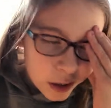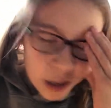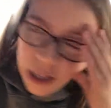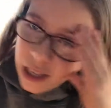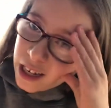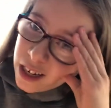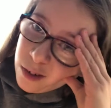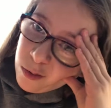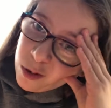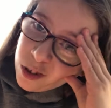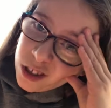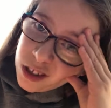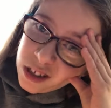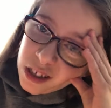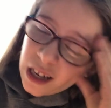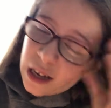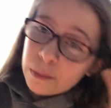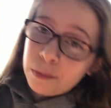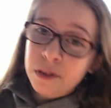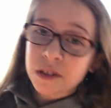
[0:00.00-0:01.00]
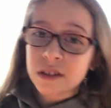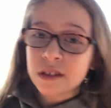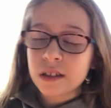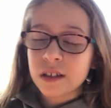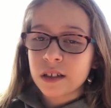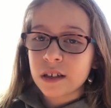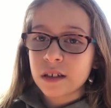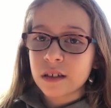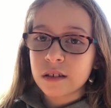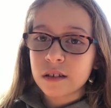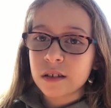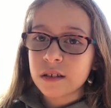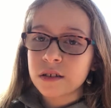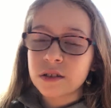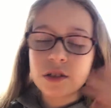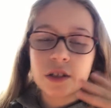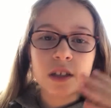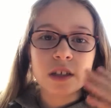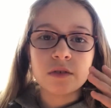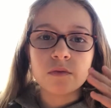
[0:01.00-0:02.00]
I hate when this happens. Like,
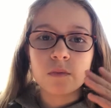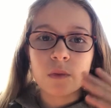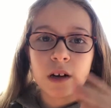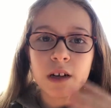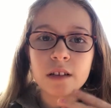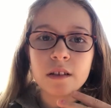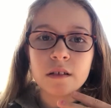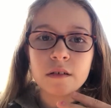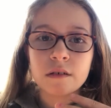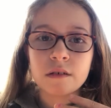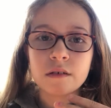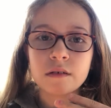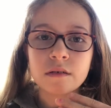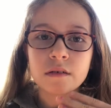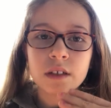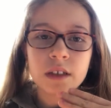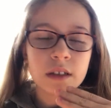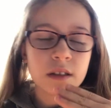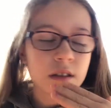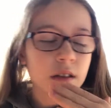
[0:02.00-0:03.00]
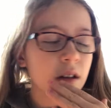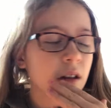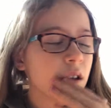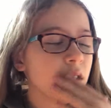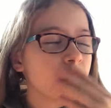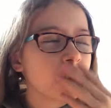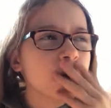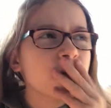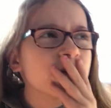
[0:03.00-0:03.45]
it's right in the, like, ugh.